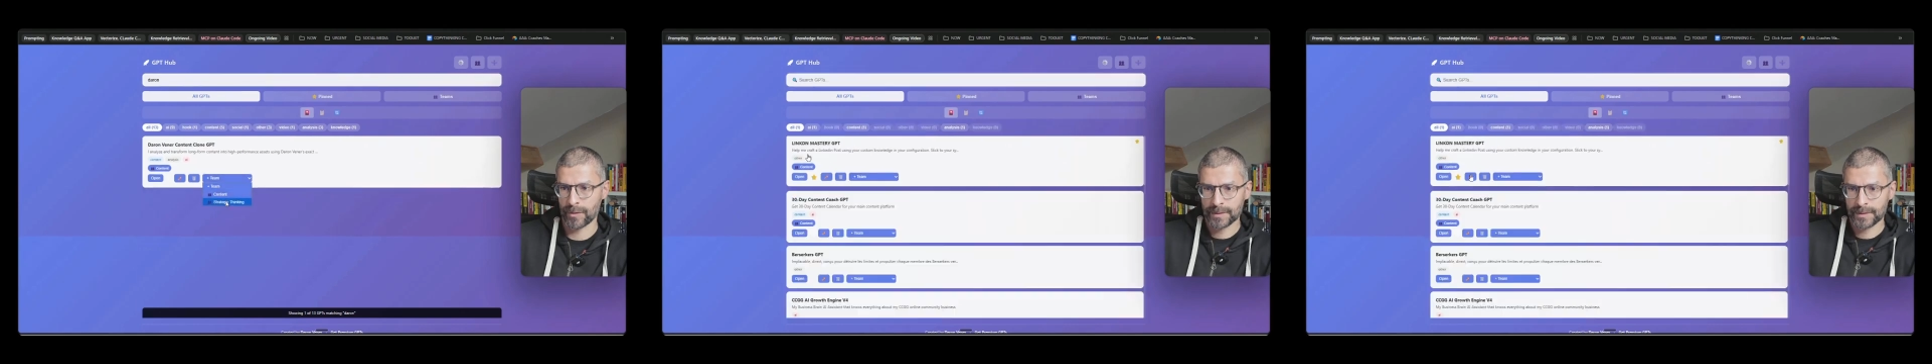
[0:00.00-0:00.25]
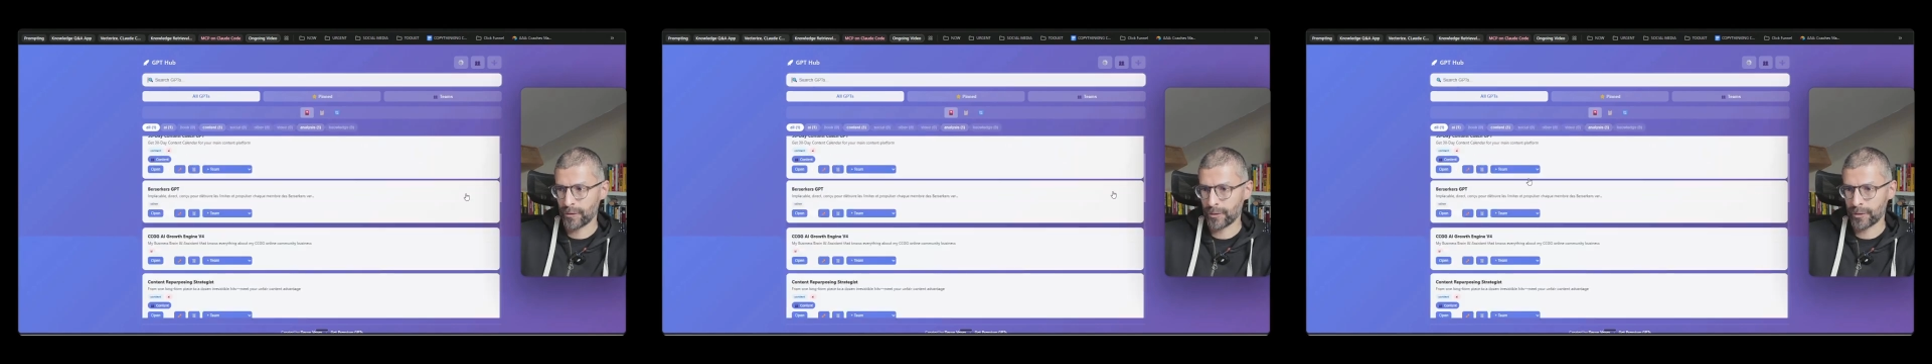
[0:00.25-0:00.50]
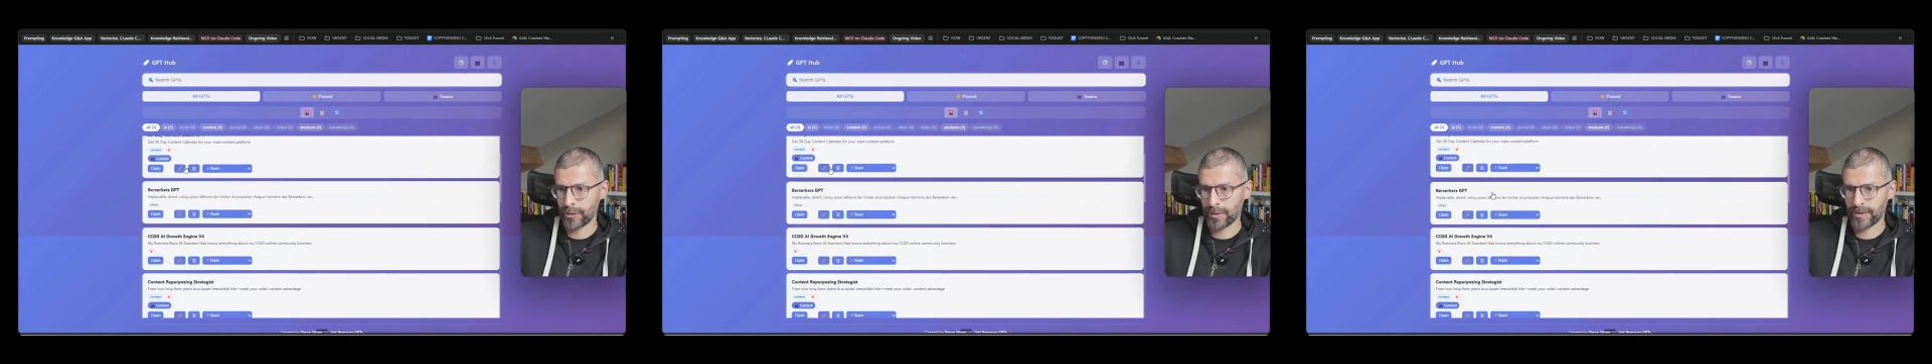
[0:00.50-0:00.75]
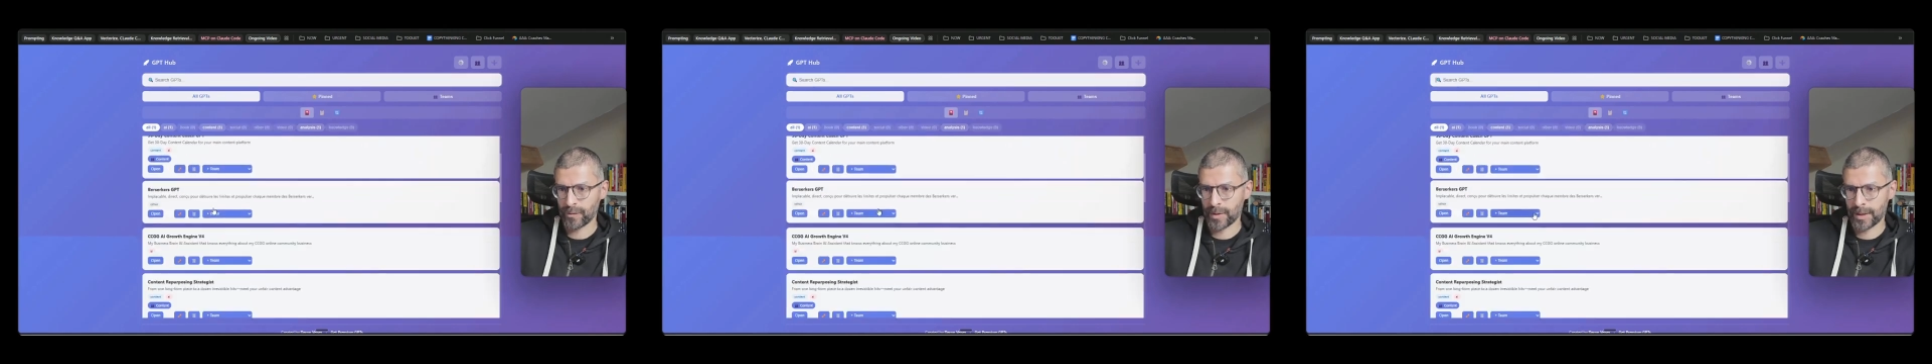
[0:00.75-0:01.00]
Berserker
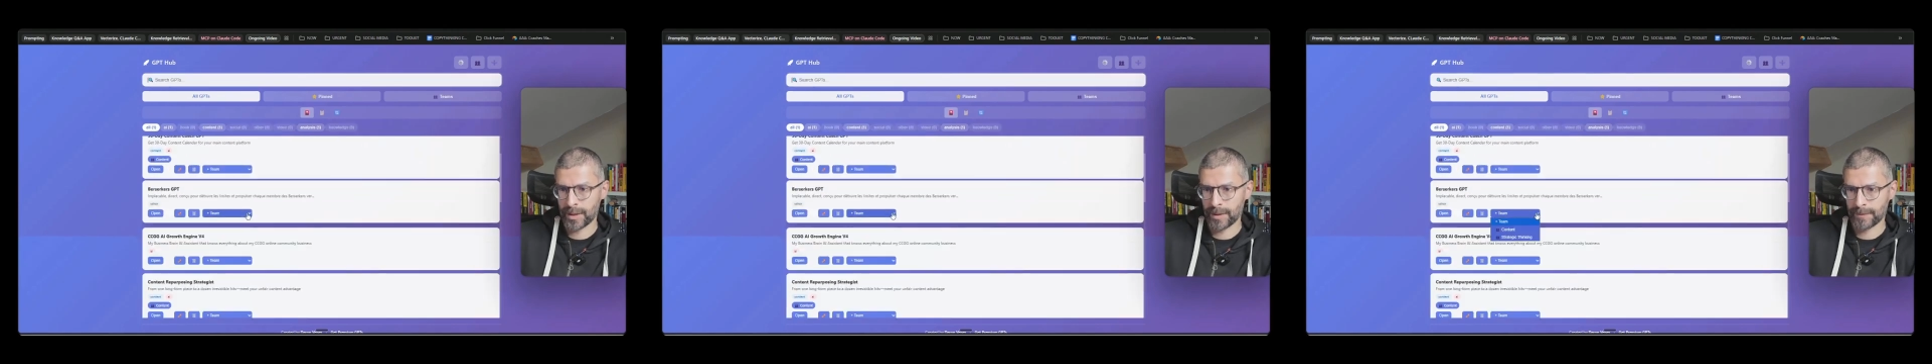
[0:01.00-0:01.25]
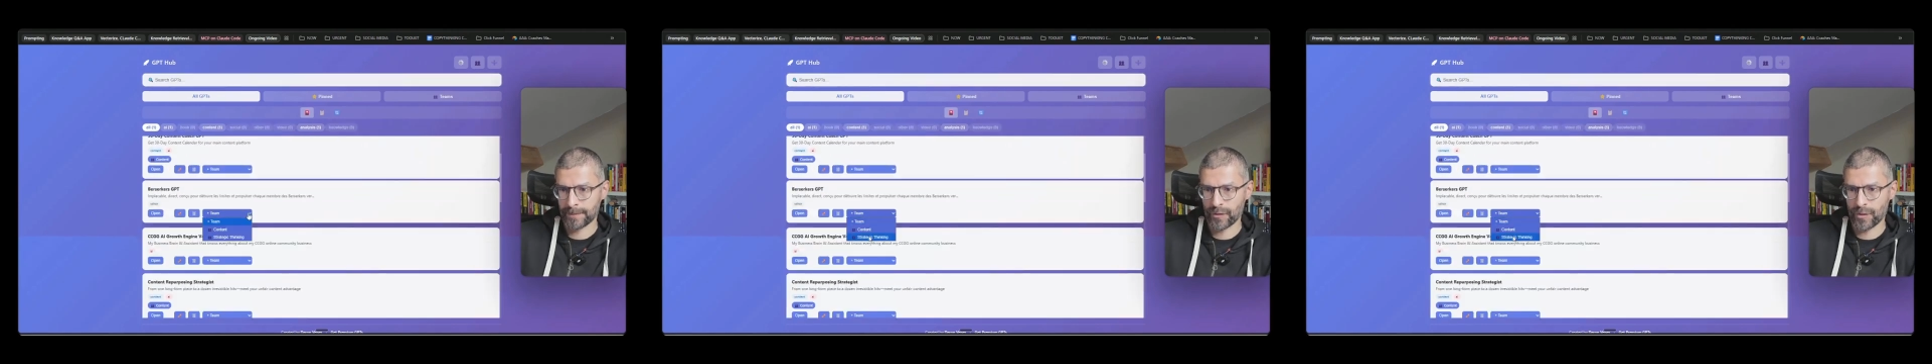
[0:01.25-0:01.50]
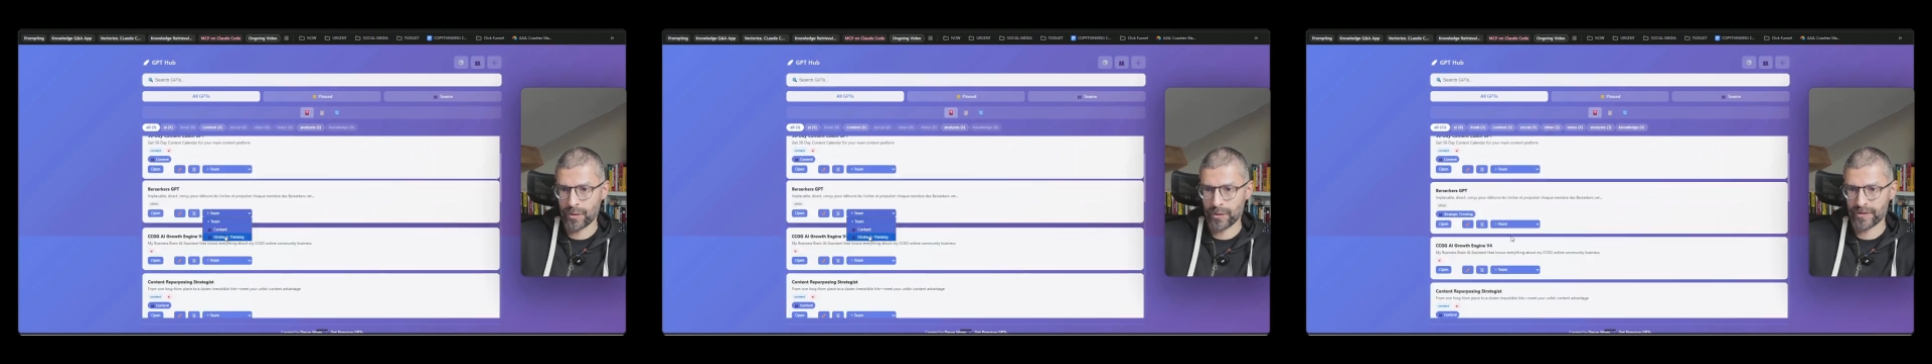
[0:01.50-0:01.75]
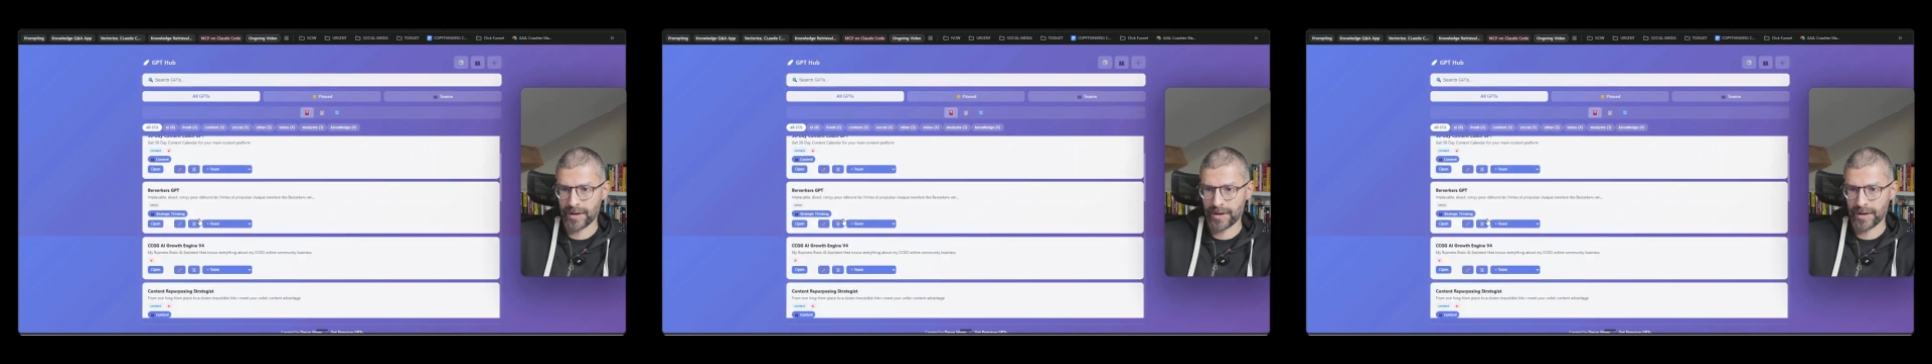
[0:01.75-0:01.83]
as well. Of course,